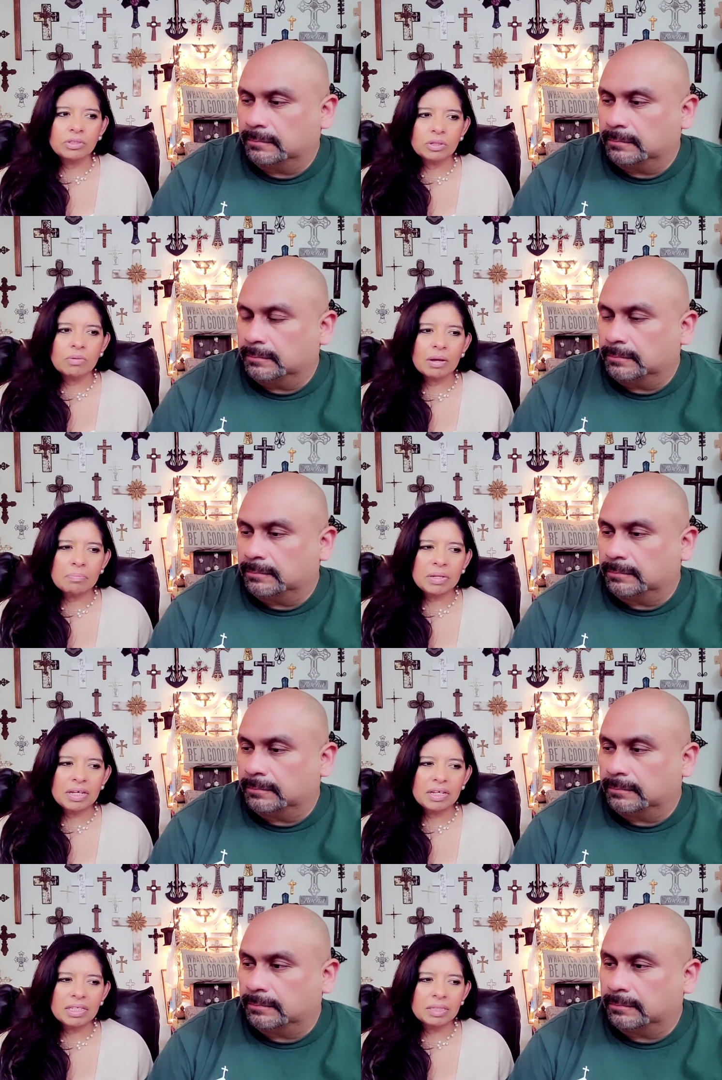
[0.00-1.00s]
Speaker 1: so at
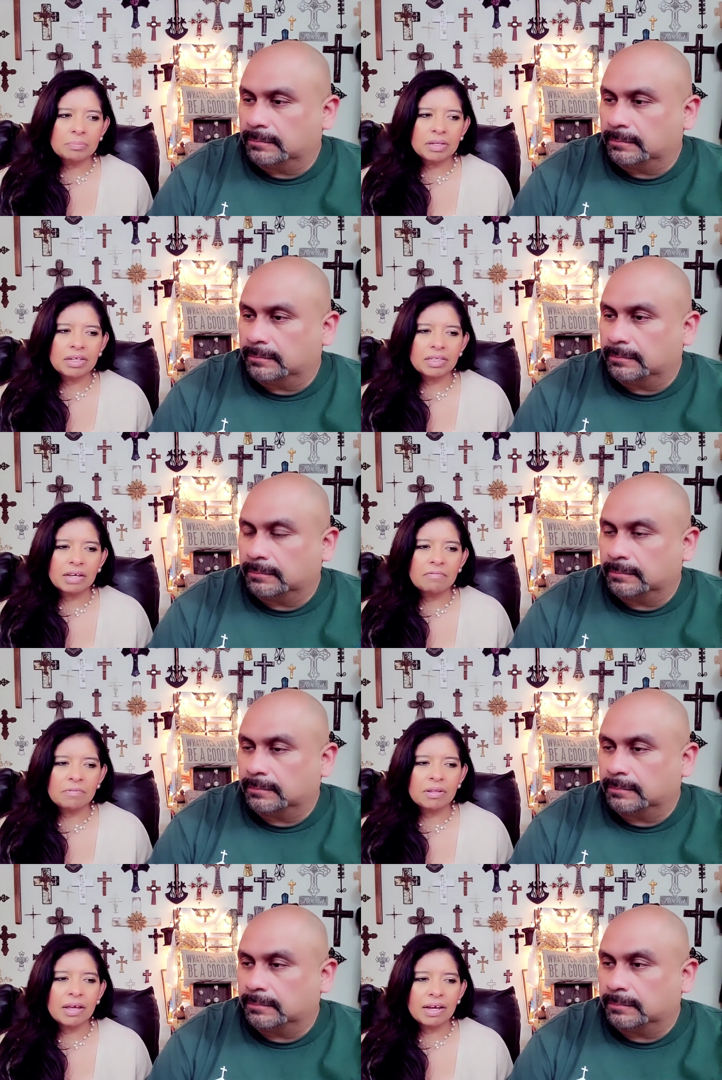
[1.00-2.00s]
peace because I
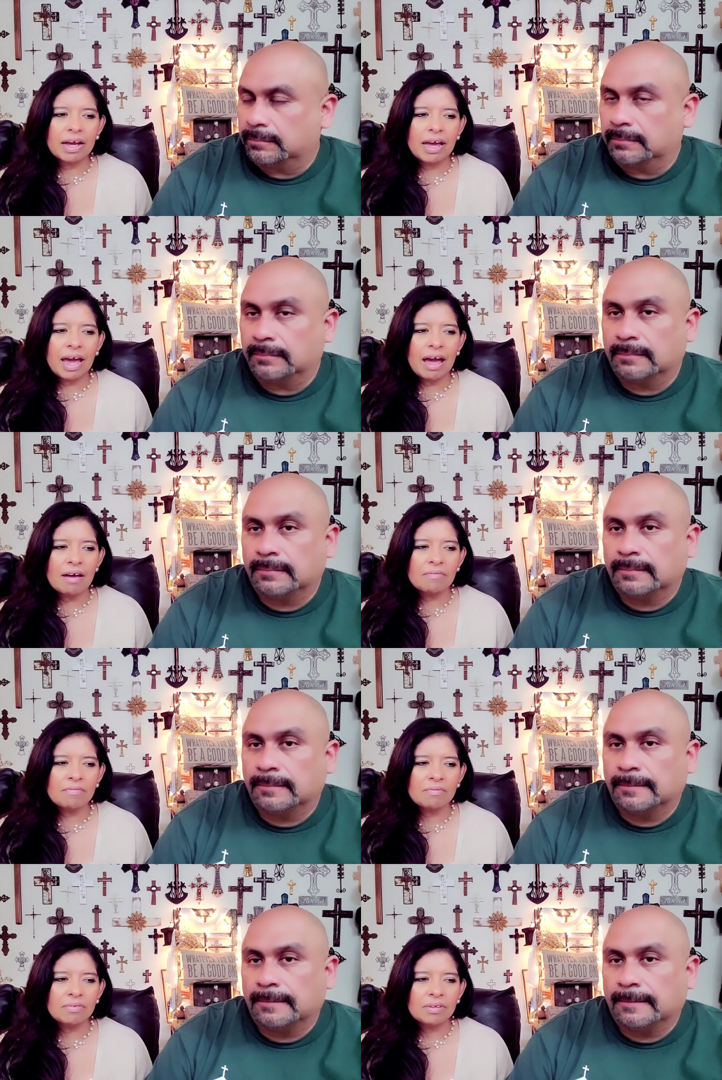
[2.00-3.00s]
feel like I have
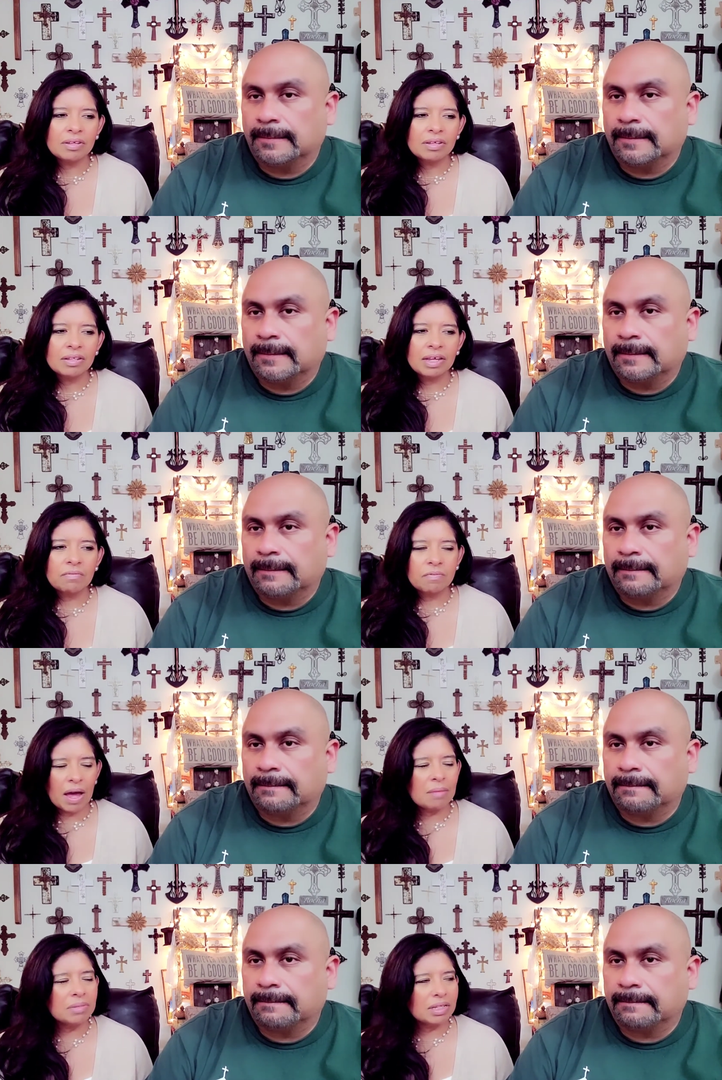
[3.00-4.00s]
like
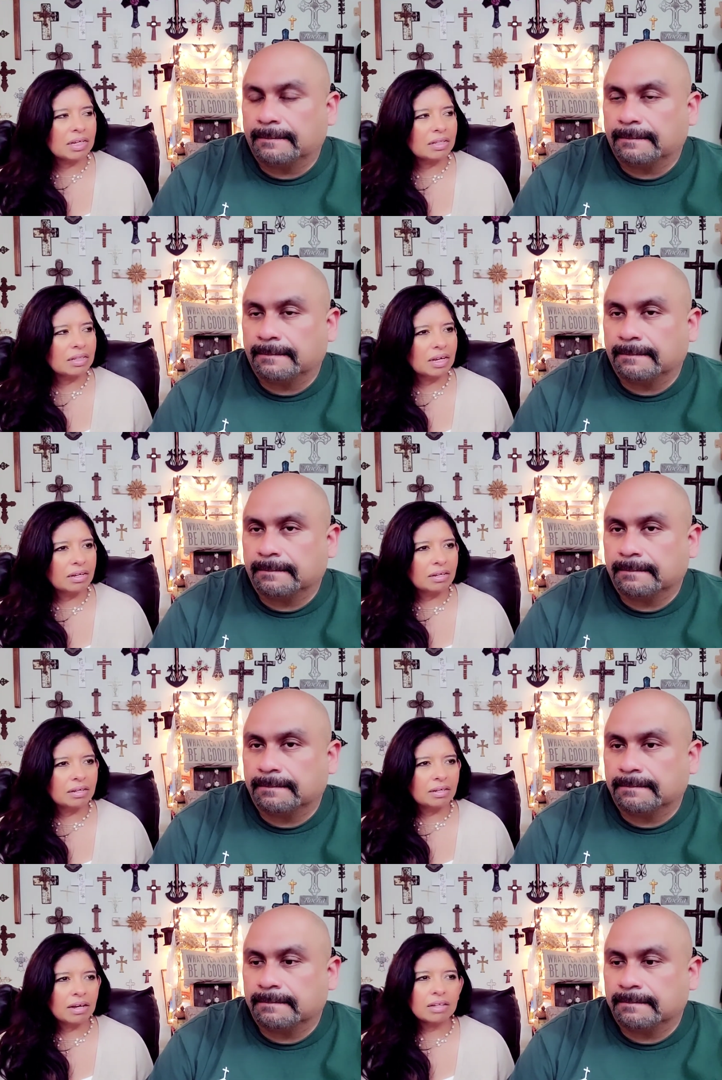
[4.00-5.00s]
family that
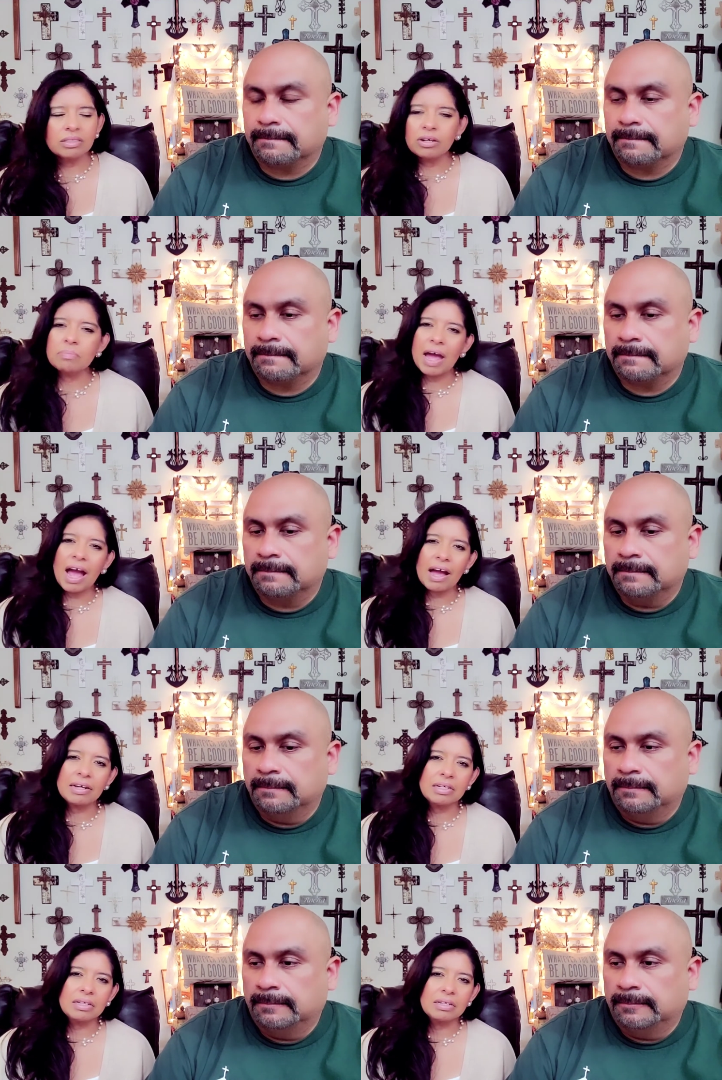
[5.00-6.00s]
got our
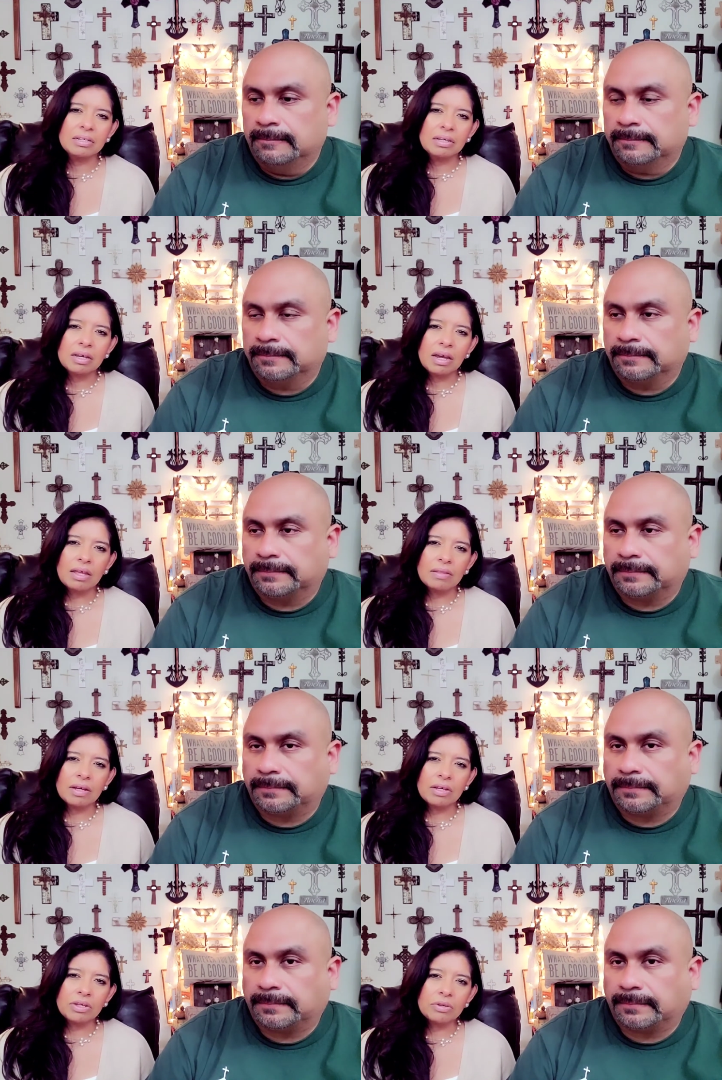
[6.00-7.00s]
back and
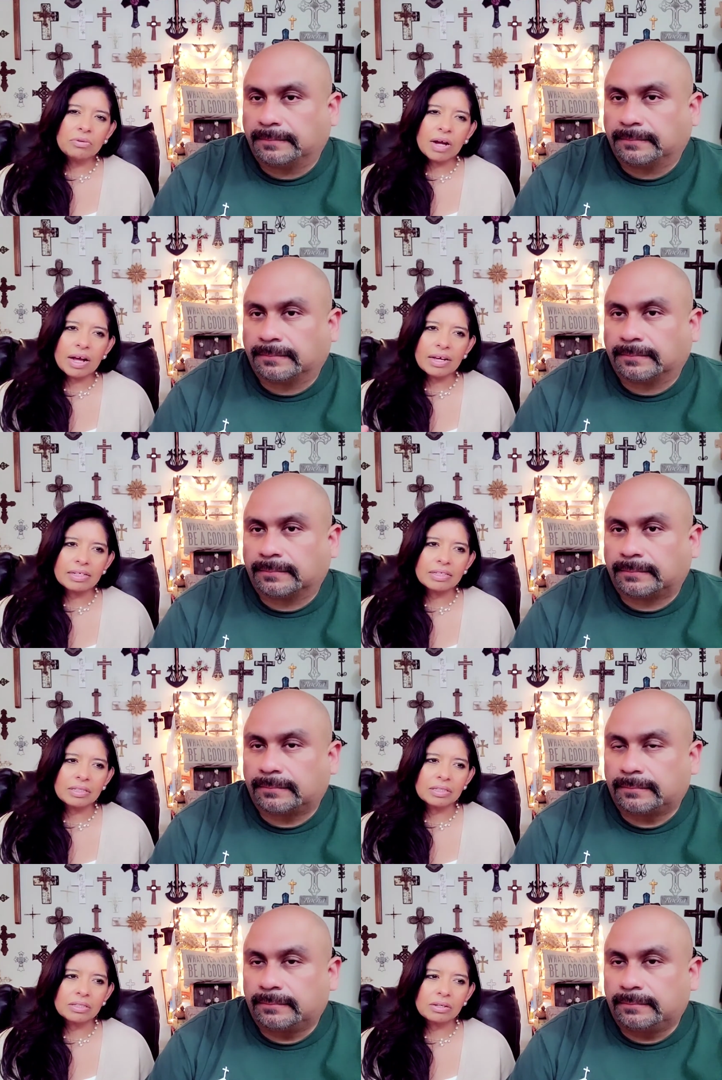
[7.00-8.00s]
that you
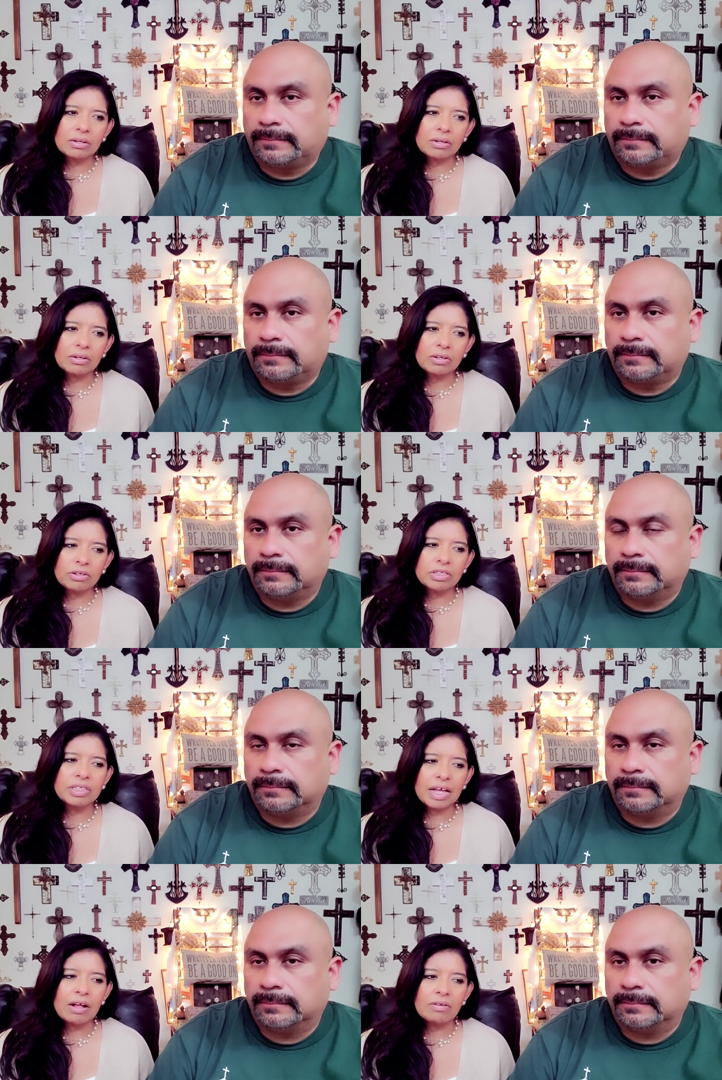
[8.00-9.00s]
guys
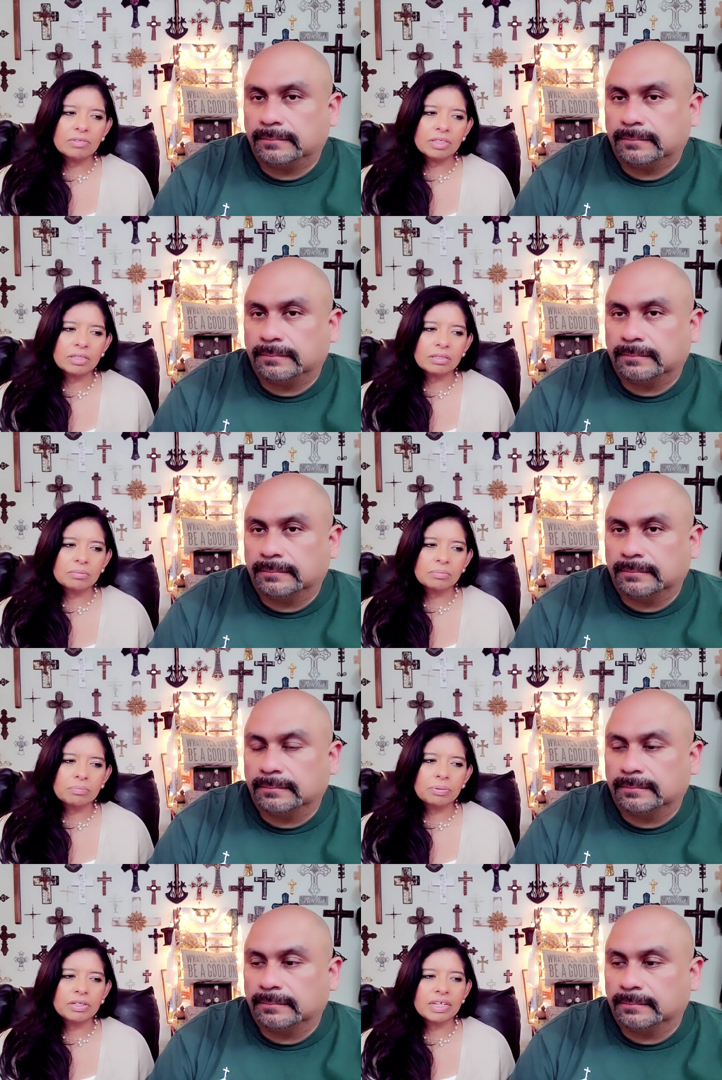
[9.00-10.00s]
yourselves
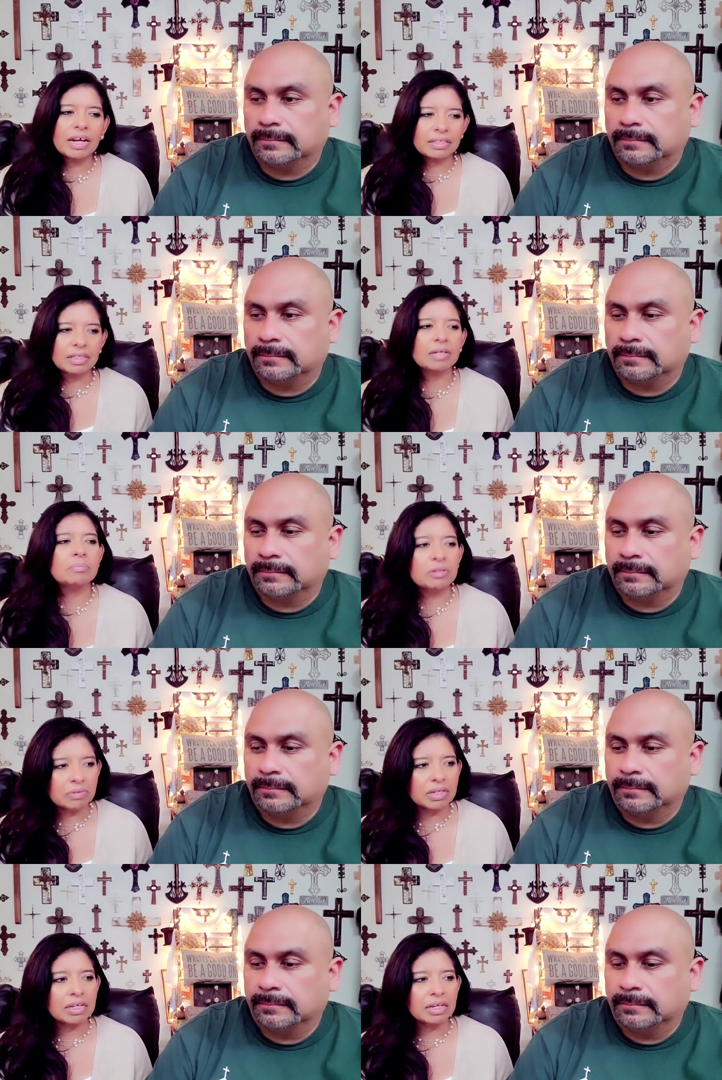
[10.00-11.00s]
protect the
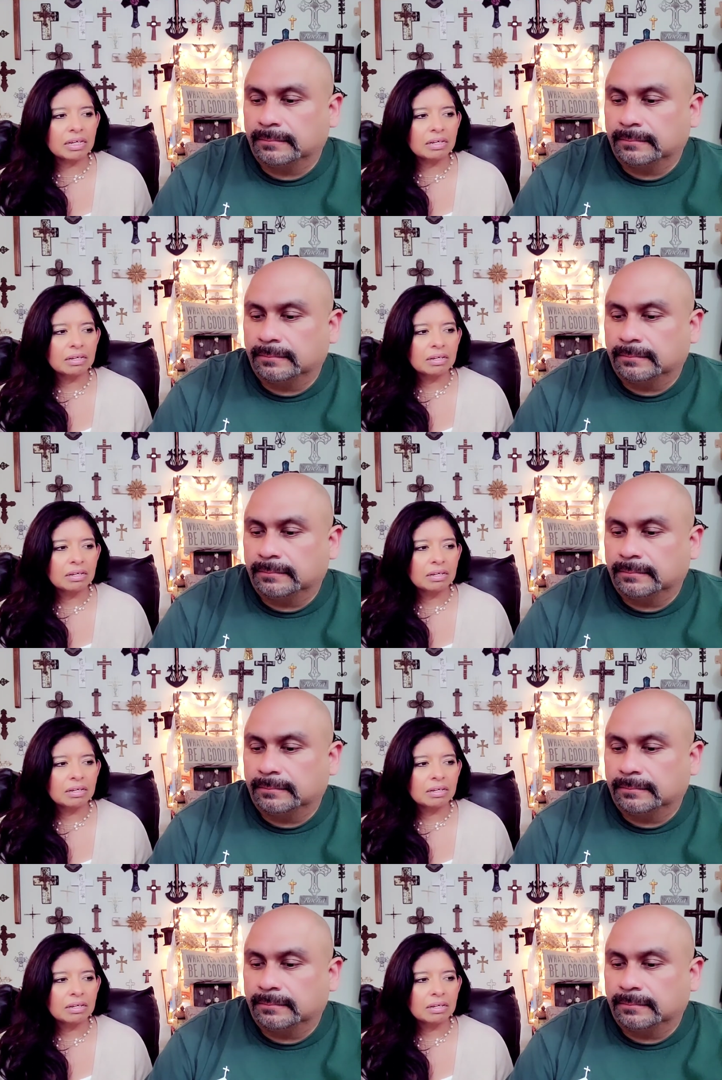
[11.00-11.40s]
community,